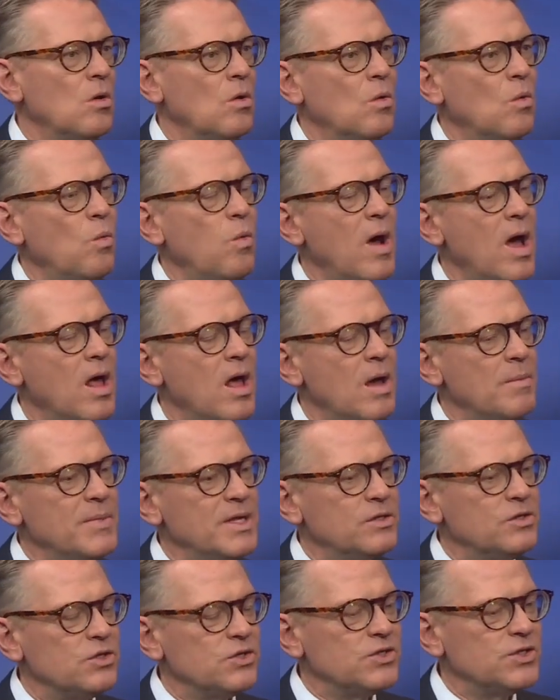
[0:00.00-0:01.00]
Well, I mean,
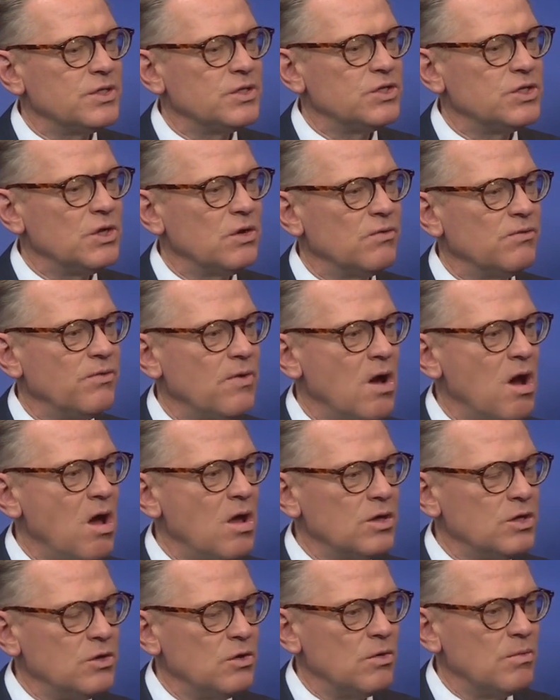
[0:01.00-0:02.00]
just the sheer
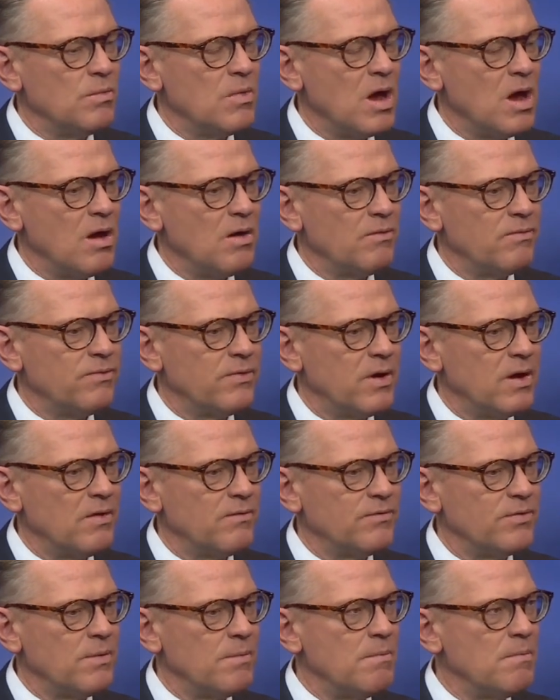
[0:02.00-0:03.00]
volume of
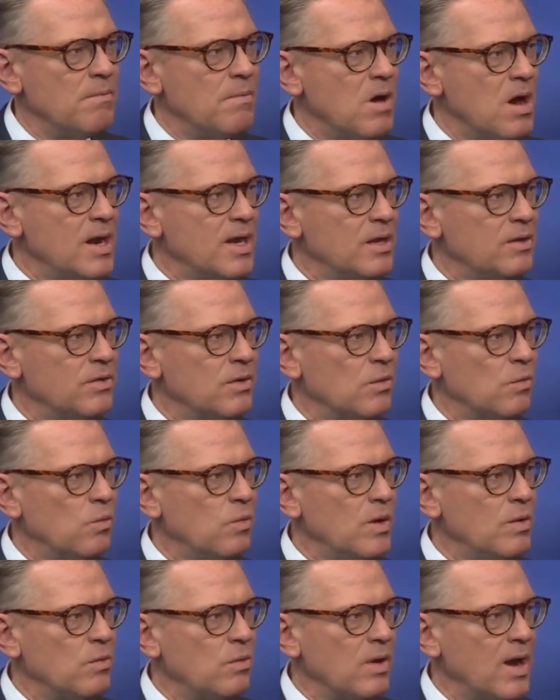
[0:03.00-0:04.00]
the money that
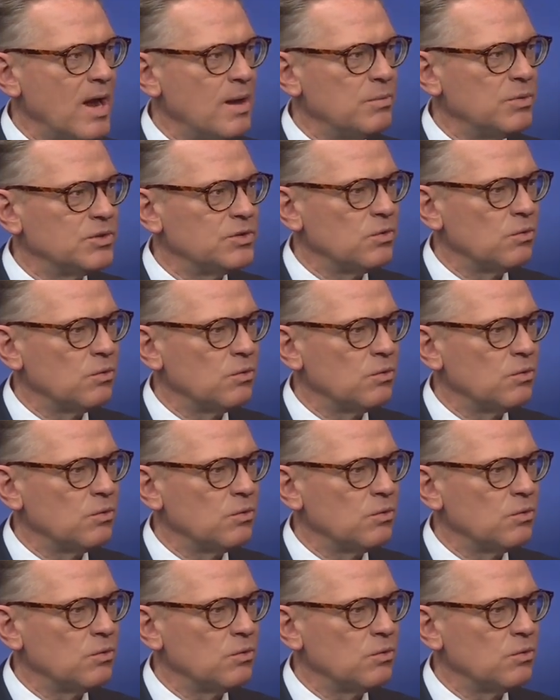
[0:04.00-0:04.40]
we were able to